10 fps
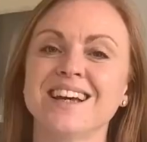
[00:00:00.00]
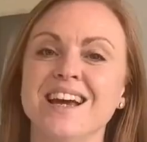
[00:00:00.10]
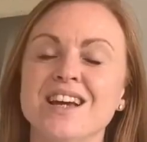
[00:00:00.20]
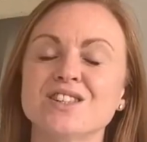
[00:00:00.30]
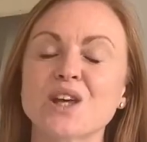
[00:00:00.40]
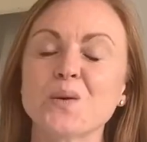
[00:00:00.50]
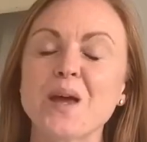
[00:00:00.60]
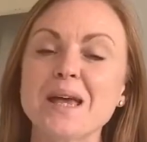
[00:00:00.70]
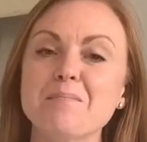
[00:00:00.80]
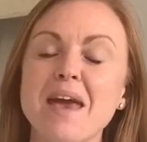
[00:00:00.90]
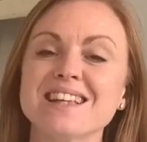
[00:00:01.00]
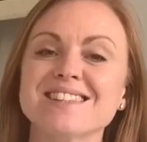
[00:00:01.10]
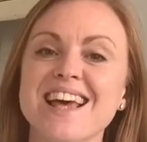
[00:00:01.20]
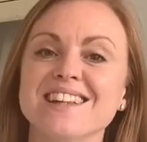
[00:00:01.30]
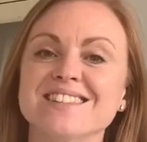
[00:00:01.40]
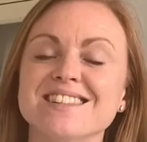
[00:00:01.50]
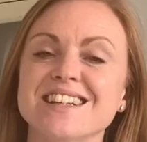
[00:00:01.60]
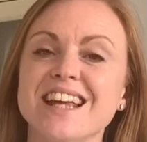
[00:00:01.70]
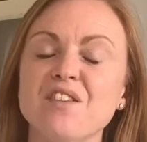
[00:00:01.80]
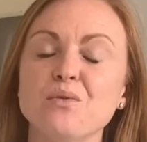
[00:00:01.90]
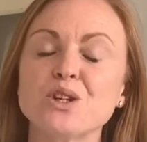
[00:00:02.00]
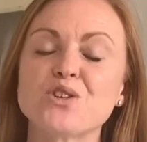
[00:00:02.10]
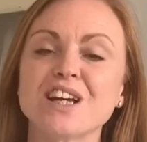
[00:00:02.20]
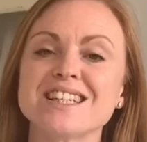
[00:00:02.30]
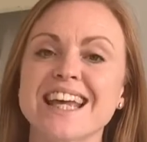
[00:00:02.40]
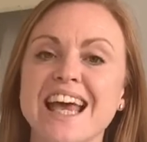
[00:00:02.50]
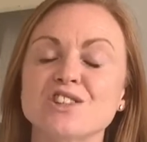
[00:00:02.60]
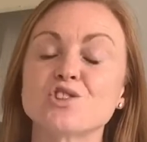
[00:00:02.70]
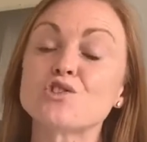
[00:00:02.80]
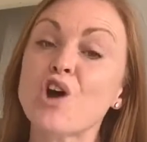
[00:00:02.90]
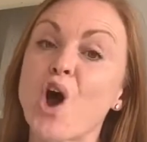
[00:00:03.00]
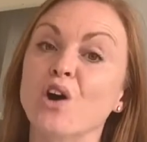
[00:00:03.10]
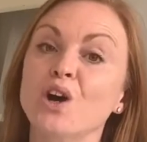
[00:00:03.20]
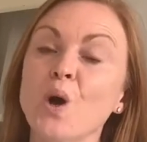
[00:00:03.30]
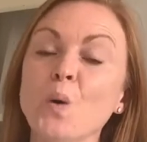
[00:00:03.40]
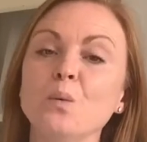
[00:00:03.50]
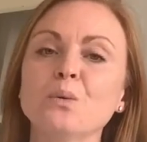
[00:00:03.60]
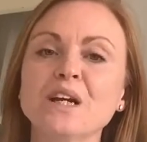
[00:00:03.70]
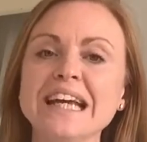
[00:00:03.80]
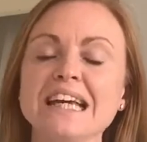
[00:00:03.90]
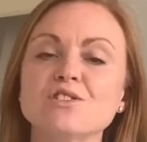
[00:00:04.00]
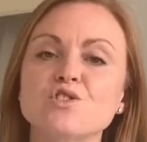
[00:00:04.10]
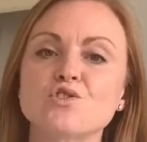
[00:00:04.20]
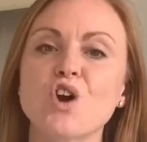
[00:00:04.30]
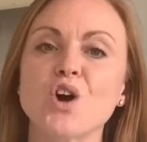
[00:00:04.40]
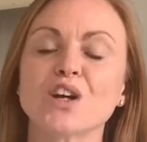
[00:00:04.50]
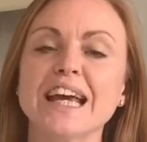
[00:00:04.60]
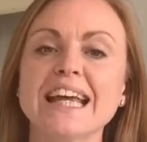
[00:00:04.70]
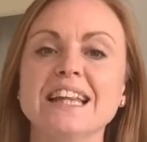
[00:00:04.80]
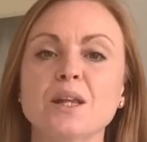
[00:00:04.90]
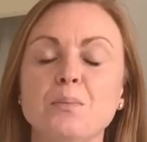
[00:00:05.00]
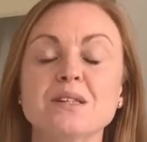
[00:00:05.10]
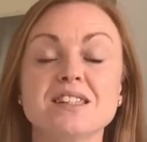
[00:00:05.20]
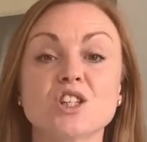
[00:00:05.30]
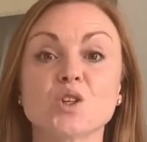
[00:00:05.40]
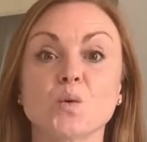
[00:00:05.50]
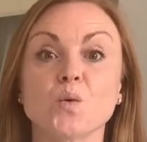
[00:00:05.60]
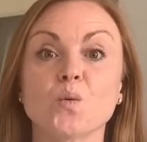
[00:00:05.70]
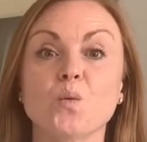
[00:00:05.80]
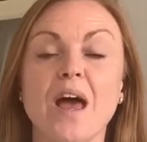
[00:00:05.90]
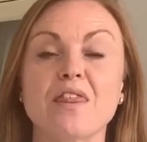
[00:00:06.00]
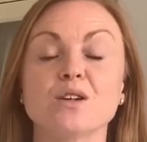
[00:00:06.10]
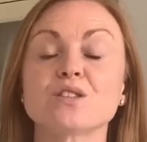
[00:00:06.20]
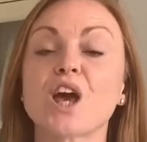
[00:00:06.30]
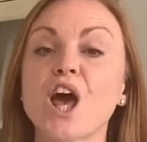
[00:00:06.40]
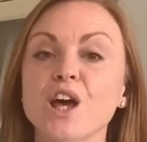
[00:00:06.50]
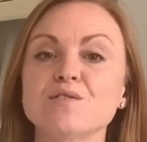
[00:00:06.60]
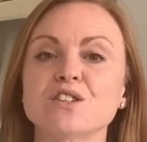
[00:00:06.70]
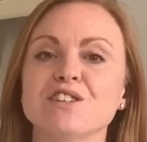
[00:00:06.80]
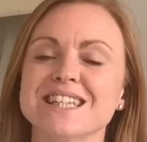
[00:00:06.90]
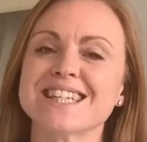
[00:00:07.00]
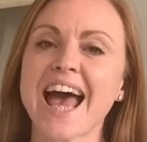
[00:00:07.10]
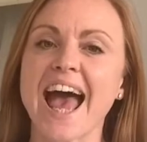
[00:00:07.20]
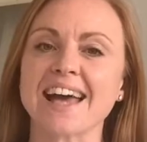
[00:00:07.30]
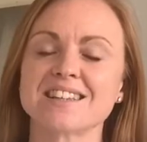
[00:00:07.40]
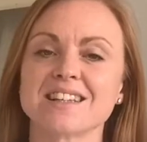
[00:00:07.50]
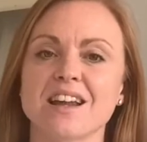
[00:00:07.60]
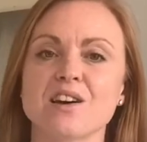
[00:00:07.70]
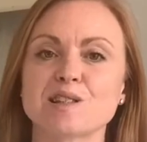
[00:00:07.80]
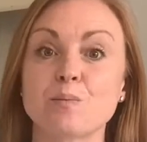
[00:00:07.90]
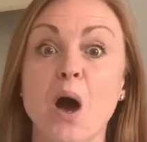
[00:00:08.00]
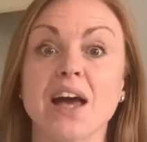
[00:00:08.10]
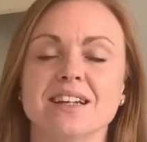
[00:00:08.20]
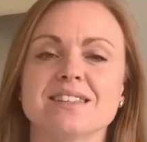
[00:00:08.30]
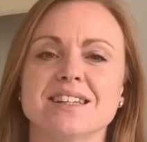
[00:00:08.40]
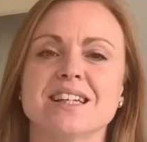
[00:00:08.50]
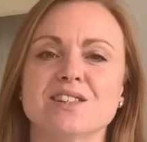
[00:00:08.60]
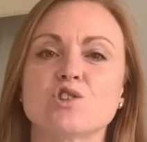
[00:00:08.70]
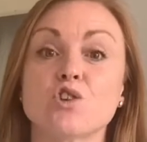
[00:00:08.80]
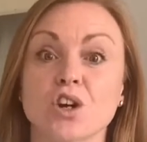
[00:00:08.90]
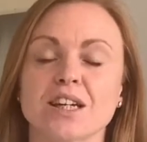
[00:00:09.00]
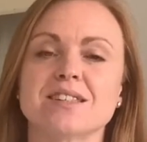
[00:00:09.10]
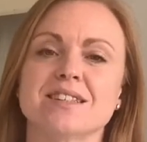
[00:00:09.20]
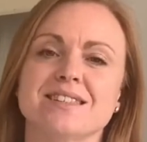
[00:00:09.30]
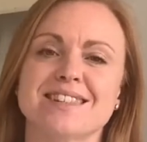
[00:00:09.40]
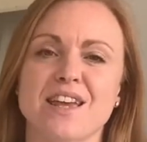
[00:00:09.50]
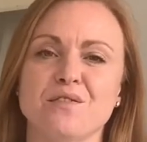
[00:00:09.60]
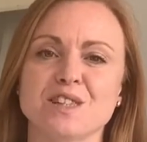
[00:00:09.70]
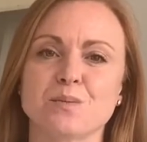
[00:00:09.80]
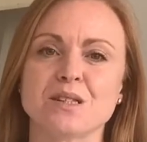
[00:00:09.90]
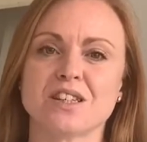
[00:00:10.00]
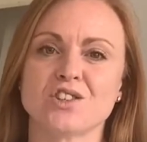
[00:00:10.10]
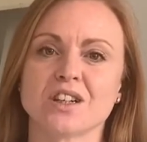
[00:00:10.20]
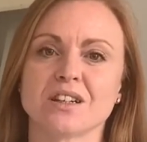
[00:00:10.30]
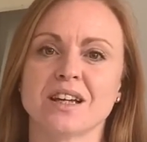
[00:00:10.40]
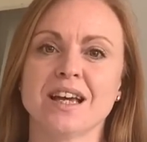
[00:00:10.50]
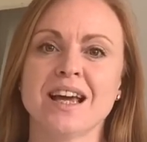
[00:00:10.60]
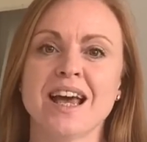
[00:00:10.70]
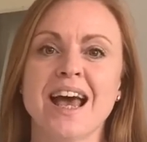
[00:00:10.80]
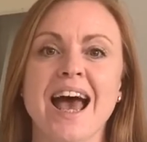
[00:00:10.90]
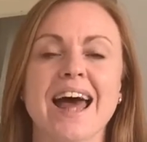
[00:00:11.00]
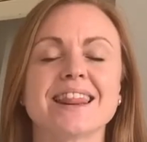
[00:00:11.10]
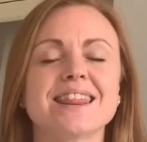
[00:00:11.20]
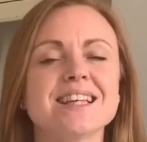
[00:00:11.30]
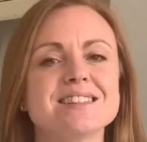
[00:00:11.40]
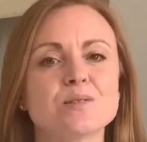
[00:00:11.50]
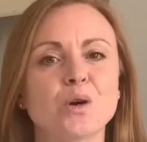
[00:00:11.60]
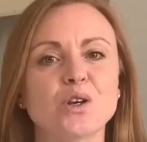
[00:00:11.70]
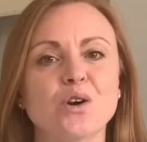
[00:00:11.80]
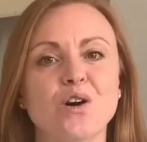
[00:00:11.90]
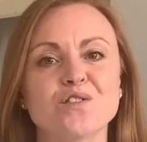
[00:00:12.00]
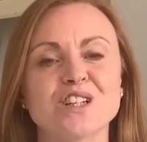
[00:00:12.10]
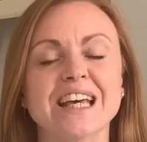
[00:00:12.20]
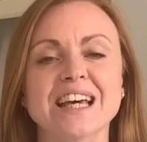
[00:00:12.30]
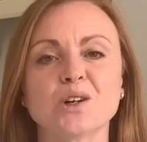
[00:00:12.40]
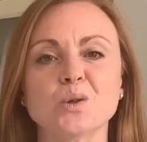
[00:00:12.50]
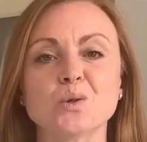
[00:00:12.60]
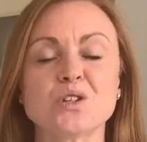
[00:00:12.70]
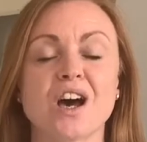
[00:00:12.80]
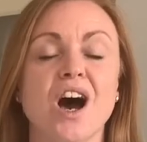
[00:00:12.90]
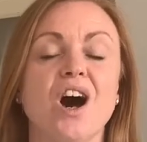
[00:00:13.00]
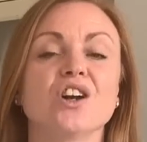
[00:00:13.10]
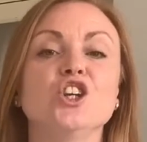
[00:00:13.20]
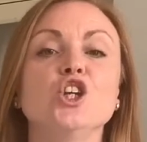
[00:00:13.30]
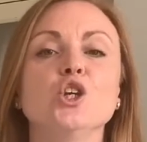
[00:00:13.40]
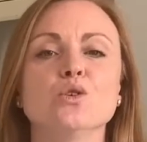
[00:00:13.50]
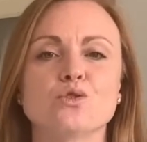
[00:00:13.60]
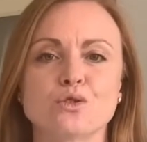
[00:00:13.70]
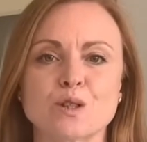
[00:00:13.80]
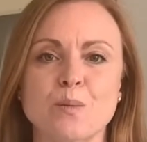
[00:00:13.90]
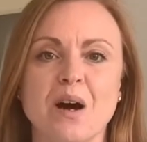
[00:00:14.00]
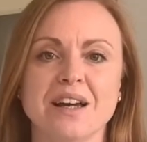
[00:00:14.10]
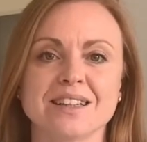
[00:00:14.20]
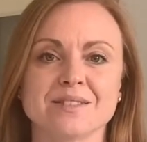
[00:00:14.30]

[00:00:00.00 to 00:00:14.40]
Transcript: So it makes sense that if we're trying to get strong, we want to get strong in the position where those curves are intact and our spine is in its strongest and safest position. And this is what you'll often hear called our neutral spine.